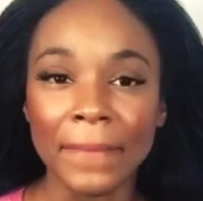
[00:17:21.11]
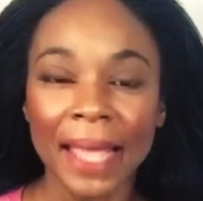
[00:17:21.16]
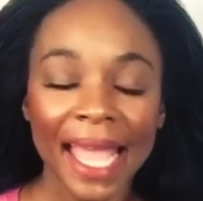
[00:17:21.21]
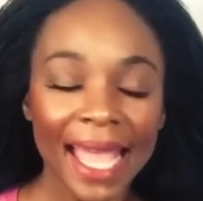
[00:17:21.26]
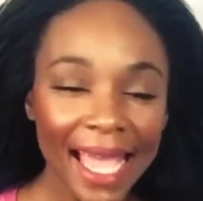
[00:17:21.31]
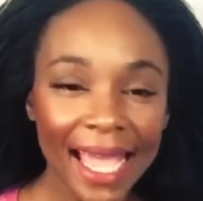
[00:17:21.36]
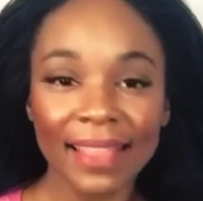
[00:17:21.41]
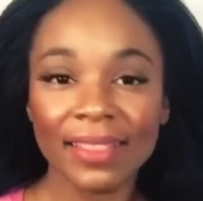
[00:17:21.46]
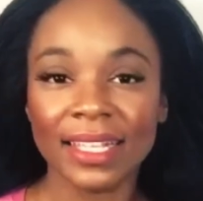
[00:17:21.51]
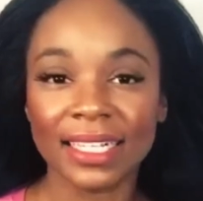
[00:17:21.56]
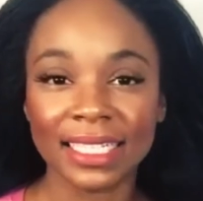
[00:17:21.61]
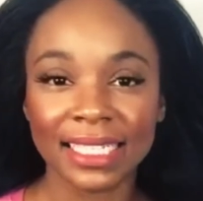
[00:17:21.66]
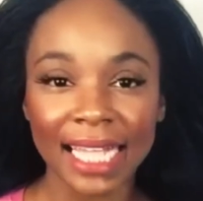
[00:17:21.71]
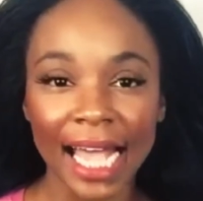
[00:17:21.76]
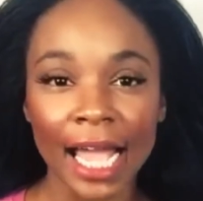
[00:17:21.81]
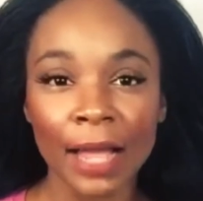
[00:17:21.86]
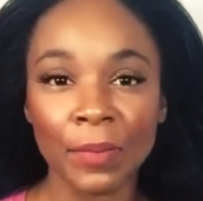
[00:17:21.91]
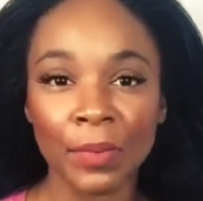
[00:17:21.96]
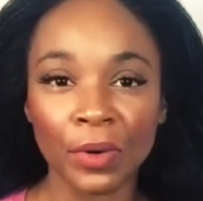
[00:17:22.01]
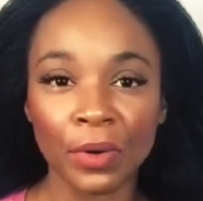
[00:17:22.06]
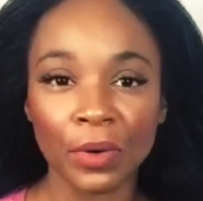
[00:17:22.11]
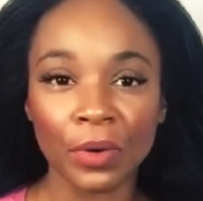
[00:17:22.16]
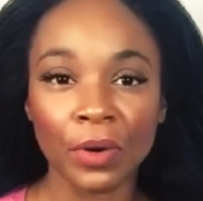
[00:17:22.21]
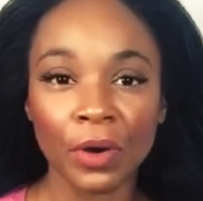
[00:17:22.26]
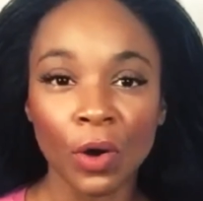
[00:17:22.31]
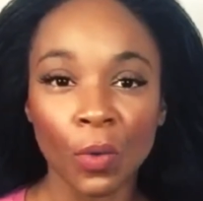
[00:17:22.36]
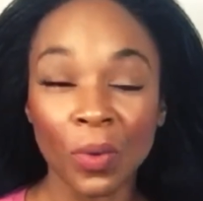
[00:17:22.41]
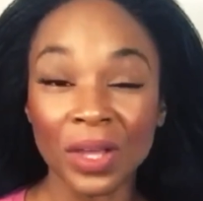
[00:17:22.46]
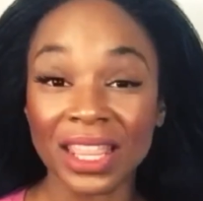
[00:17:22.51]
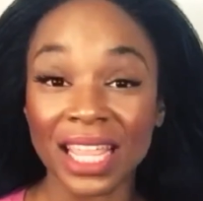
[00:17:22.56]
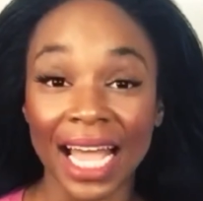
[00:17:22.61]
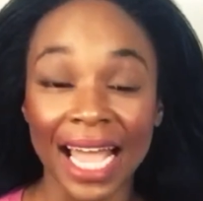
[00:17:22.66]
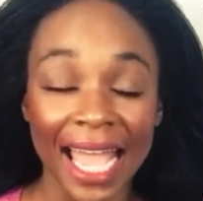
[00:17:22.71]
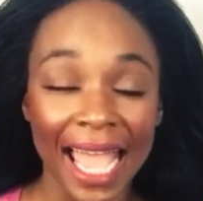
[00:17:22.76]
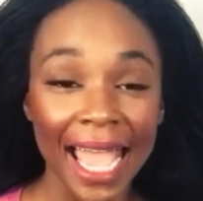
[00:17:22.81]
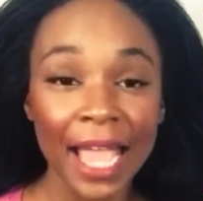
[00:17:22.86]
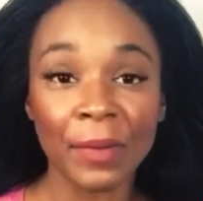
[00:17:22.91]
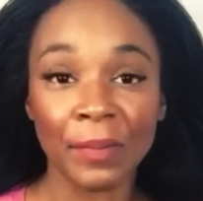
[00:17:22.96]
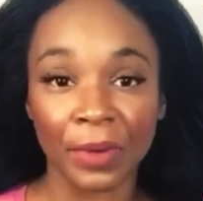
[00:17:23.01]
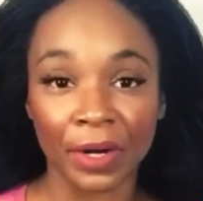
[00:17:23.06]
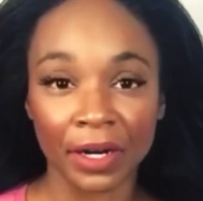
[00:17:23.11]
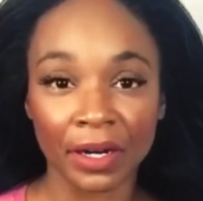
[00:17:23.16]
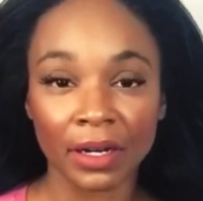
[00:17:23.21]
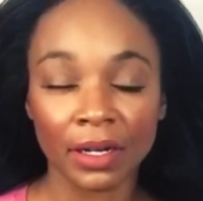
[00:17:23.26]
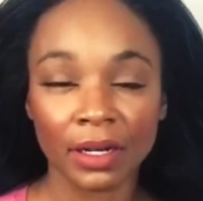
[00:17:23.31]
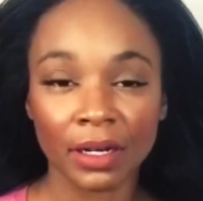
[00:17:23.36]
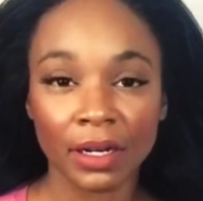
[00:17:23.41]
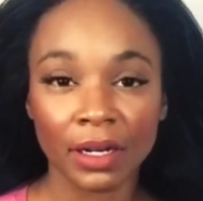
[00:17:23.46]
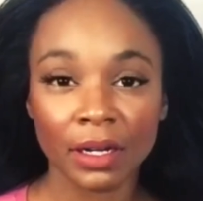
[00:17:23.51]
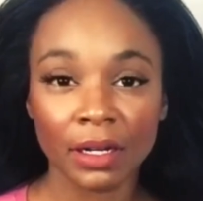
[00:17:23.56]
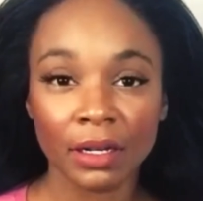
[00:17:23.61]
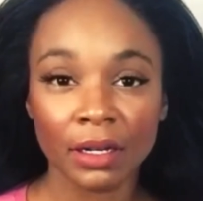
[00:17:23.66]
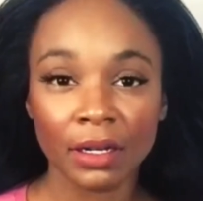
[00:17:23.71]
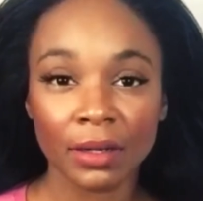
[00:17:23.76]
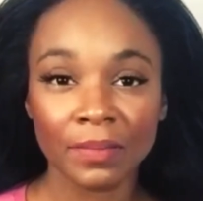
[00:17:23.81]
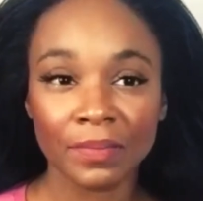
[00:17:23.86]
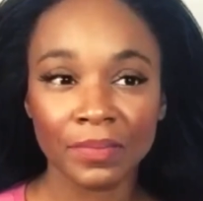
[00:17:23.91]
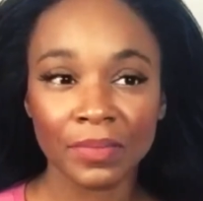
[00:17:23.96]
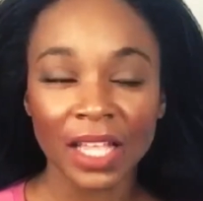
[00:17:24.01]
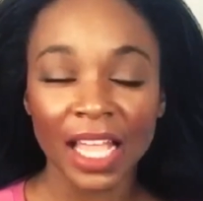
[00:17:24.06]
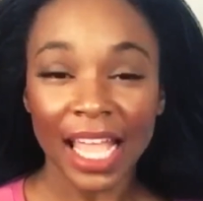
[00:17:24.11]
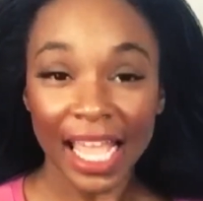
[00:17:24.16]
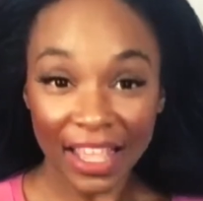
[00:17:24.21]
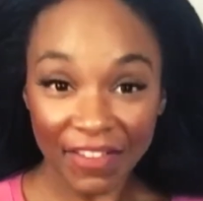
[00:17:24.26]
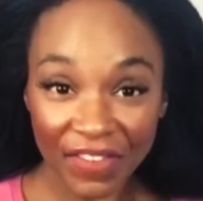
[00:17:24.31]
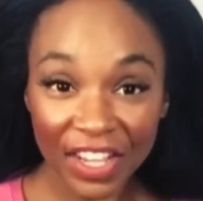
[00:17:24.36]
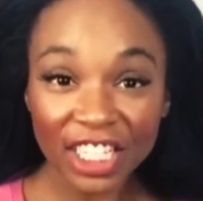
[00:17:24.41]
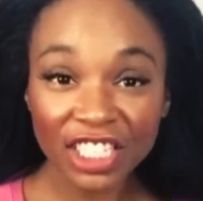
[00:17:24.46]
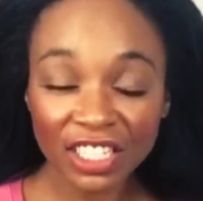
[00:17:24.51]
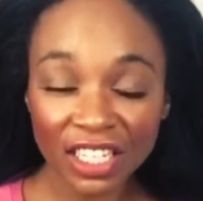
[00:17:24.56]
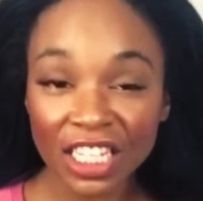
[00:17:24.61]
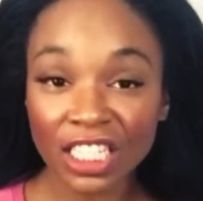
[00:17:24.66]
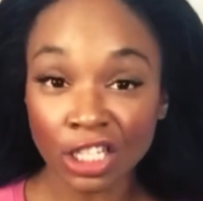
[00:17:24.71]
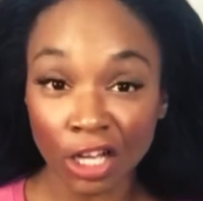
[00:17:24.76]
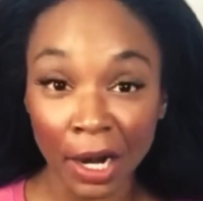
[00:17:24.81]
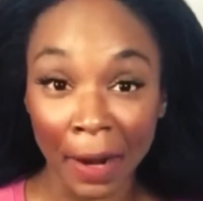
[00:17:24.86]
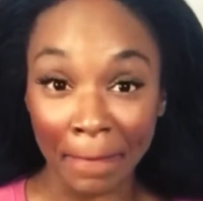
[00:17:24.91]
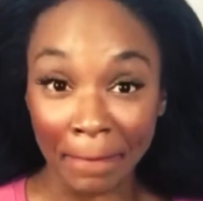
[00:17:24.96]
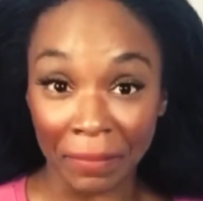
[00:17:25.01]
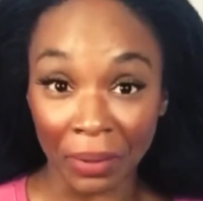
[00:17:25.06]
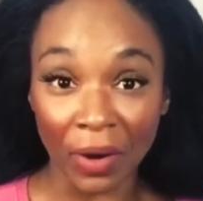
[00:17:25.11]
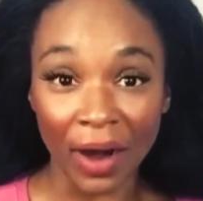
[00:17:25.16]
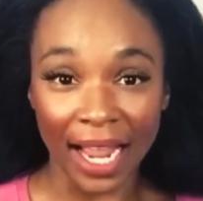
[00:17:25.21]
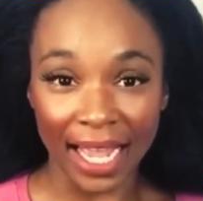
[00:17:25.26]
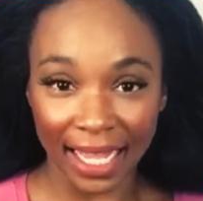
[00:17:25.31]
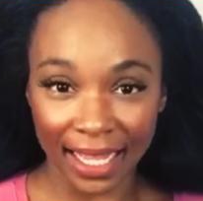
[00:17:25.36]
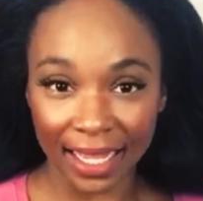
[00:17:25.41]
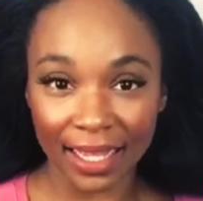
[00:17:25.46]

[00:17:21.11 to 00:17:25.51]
hitting this table with a hammer, eventually it's gonna break.